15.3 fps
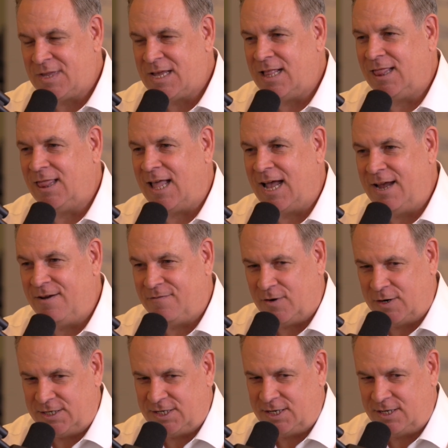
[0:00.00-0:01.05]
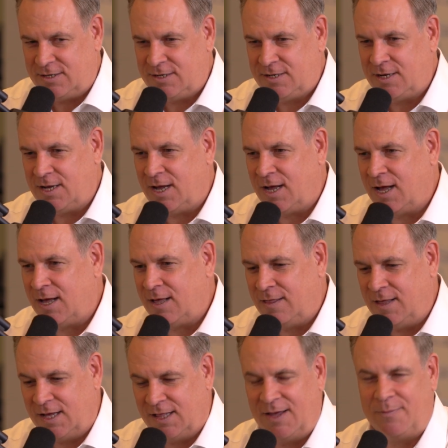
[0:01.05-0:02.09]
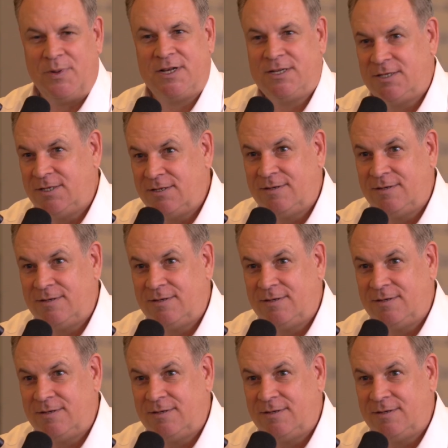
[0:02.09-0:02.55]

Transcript: Like, for instance, the Olympics.